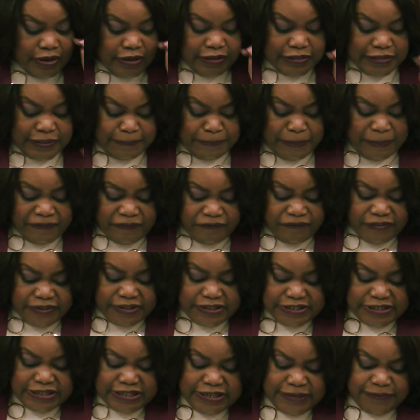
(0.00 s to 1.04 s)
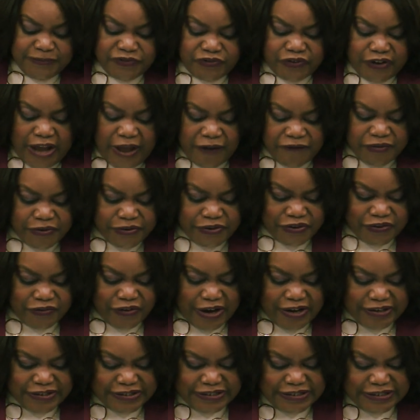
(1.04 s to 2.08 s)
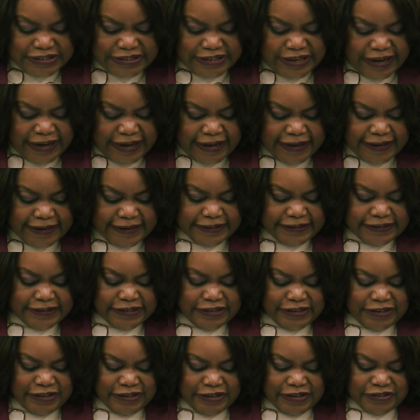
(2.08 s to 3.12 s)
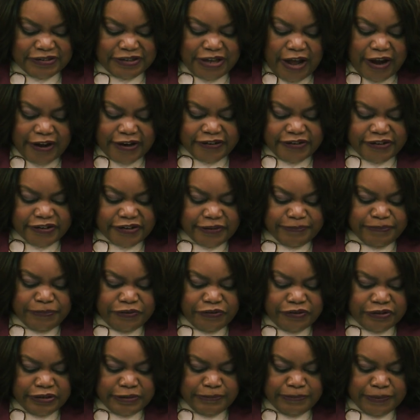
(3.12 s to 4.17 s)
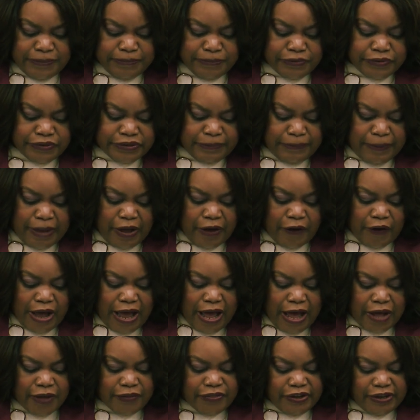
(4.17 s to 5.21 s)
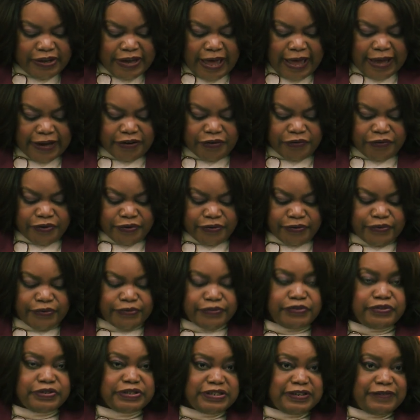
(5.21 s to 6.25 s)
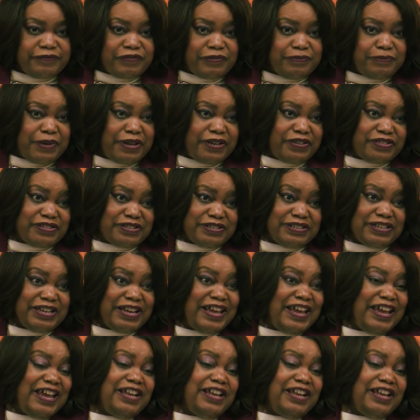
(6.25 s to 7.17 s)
The Pivot Fund team traveled across the state talking to community members about how they got critical news and information.